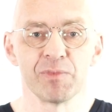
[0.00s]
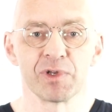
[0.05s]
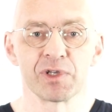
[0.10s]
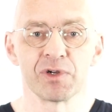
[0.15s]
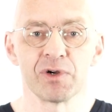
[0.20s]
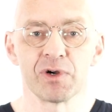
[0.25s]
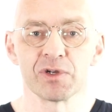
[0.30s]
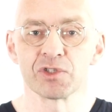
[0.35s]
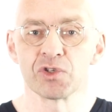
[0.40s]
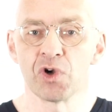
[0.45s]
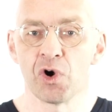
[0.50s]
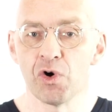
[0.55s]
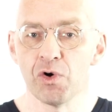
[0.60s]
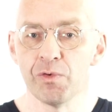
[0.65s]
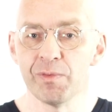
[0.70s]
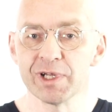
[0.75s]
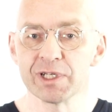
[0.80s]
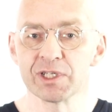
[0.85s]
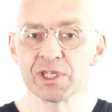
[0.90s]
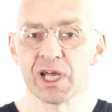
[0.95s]
because
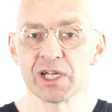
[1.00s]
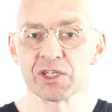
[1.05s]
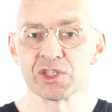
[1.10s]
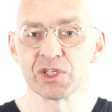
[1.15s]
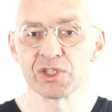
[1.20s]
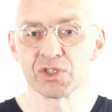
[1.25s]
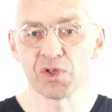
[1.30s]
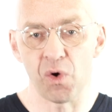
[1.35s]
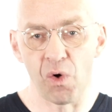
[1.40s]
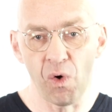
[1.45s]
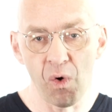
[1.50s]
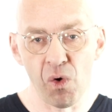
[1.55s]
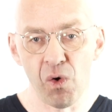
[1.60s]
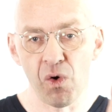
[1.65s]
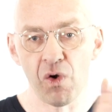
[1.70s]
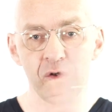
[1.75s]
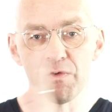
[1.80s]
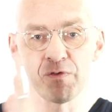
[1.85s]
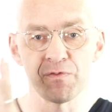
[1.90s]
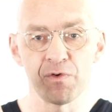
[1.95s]
Homer touches
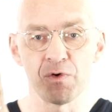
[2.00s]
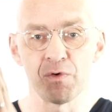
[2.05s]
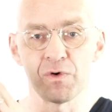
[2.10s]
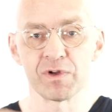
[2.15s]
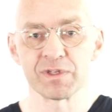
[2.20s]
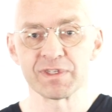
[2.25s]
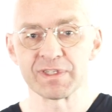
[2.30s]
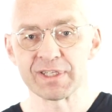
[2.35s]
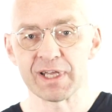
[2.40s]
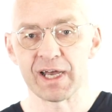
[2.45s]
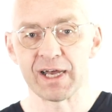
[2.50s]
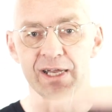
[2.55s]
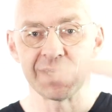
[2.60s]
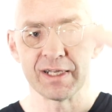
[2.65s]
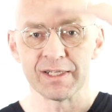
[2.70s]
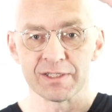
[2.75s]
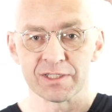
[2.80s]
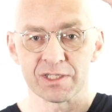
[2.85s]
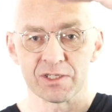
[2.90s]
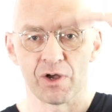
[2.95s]
all 4
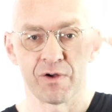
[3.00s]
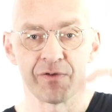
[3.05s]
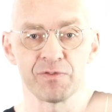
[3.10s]
sides